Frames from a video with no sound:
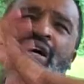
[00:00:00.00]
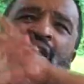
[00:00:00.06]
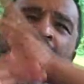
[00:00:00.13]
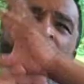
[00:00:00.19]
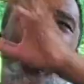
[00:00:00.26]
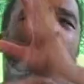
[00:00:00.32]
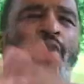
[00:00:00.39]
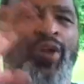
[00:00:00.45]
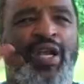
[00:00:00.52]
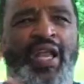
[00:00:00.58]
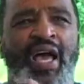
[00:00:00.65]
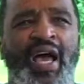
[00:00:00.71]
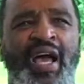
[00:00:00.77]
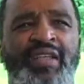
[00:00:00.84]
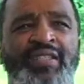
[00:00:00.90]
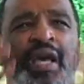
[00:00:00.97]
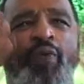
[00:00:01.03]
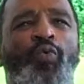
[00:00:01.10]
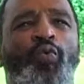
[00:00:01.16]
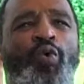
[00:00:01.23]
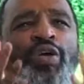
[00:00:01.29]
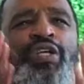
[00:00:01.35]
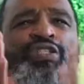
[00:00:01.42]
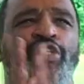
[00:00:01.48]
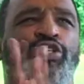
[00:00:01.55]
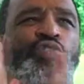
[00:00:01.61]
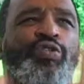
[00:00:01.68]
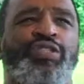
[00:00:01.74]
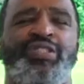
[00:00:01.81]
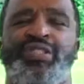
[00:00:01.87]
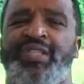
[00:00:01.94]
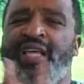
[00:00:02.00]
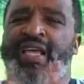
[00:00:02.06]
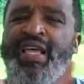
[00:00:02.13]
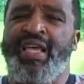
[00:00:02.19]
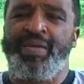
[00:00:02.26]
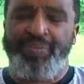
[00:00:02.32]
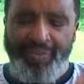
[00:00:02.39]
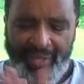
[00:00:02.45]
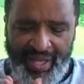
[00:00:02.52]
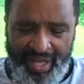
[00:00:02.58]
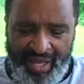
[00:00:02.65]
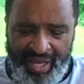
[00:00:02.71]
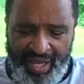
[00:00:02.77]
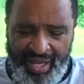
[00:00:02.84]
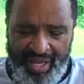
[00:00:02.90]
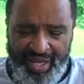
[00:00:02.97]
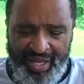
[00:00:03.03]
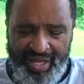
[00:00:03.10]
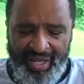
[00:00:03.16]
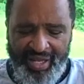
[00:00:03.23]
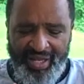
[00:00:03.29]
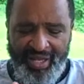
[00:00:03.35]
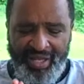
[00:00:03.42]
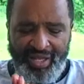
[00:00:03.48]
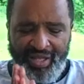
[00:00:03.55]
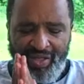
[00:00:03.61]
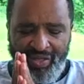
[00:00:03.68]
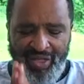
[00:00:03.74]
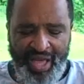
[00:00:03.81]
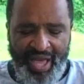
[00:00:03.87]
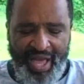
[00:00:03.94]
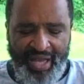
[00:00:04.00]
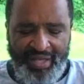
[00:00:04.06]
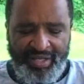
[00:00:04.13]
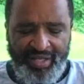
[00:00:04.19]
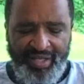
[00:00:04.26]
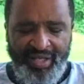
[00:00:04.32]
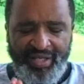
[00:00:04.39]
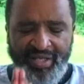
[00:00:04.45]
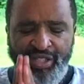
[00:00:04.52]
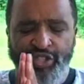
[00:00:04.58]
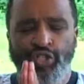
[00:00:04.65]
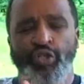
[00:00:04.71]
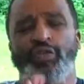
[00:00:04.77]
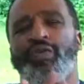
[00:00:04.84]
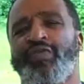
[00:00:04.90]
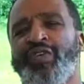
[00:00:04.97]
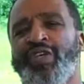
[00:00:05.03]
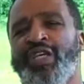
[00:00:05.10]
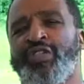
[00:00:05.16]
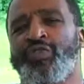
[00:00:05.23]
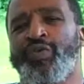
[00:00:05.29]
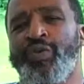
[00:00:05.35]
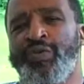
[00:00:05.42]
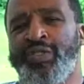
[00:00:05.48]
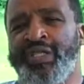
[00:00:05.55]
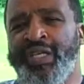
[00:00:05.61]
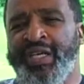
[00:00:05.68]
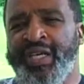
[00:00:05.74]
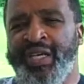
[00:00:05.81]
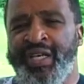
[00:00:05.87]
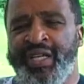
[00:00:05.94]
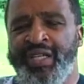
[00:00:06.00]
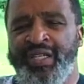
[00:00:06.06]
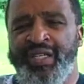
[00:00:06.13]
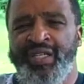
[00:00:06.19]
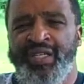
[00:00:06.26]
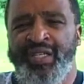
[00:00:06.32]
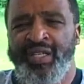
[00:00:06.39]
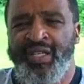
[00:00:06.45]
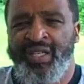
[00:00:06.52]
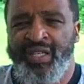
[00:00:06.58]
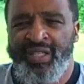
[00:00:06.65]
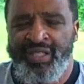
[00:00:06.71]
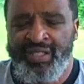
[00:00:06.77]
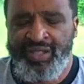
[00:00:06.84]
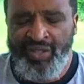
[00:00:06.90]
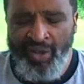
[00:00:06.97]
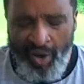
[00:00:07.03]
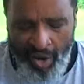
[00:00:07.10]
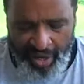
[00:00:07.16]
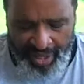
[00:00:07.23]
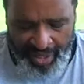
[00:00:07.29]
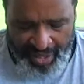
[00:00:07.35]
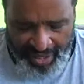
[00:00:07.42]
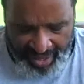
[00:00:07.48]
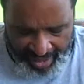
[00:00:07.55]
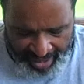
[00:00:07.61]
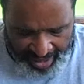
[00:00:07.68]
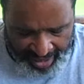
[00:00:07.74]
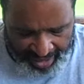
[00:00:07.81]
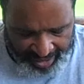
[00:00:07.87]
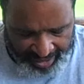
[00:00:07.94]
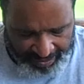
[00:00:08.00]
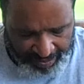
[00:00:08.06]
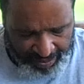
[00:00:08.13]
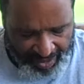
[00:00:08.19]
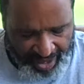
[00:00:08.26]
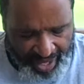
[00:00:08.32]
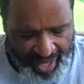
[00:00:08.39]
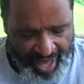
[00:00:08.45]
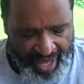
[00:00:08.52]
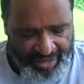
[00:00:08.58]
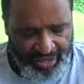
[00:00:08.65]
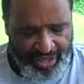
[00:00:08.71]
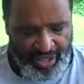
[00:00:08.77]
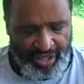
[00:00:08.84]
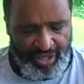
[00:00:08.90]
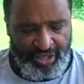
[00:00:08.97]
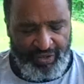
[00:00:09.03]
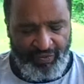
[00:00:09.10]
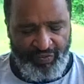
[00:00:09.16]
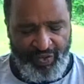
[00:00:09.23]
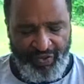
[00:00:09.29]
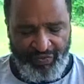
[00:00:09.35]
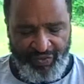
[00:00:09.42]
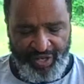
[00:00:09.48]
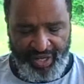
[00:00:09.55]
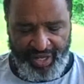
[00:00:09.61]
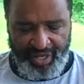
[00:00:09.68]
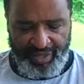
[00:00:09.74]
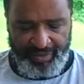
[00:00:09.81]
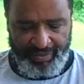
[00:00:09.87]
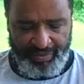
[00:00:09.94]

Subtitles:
our lives, I want us to do the same thing that the children of Israel did starting in Exodus 15.